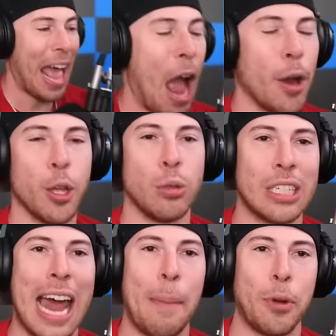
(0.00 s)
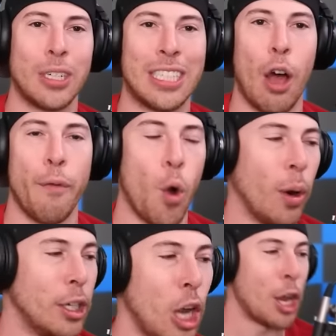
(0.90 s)
How do you slap yourself,
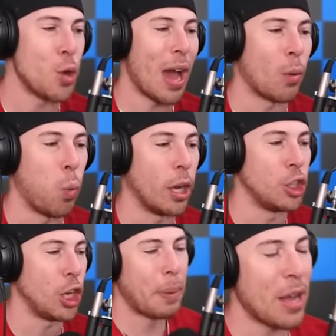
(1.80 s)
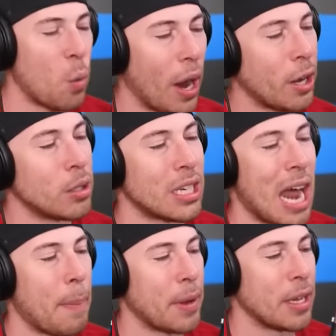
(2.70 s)
Orange? You had one job. Pink, why are you
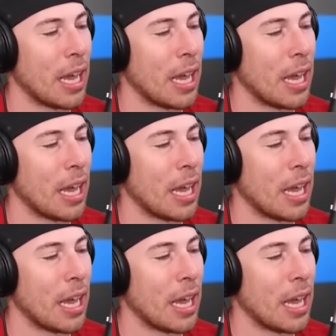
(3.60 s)
slapping